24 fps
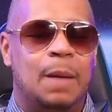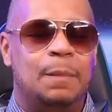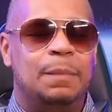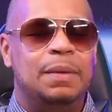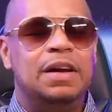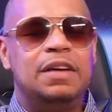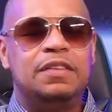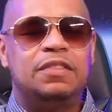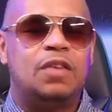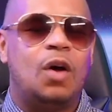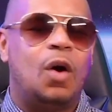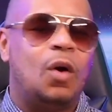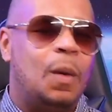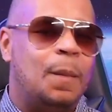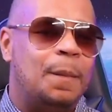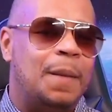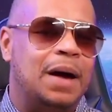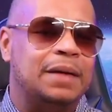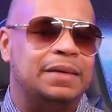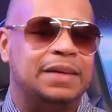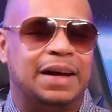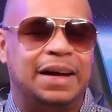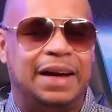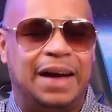But let's talk
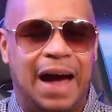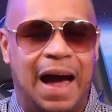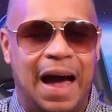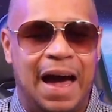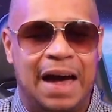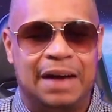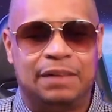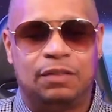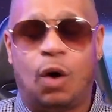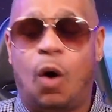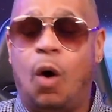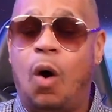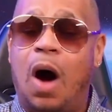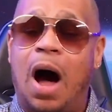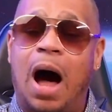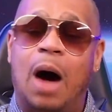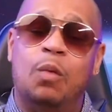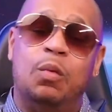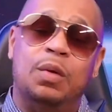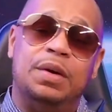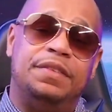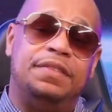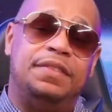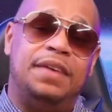about the cons, or I
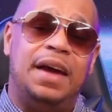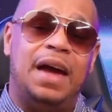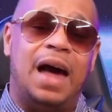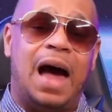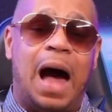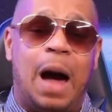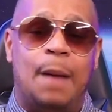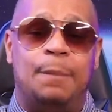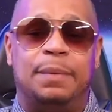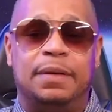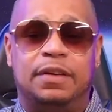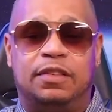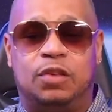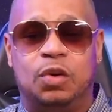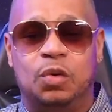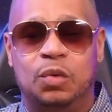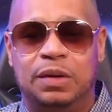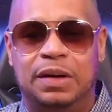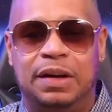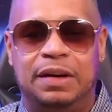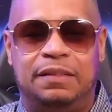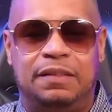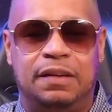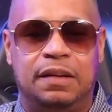would say
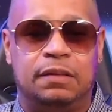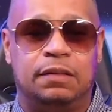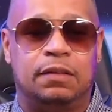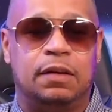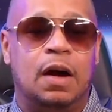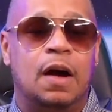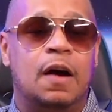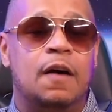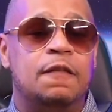opportunities.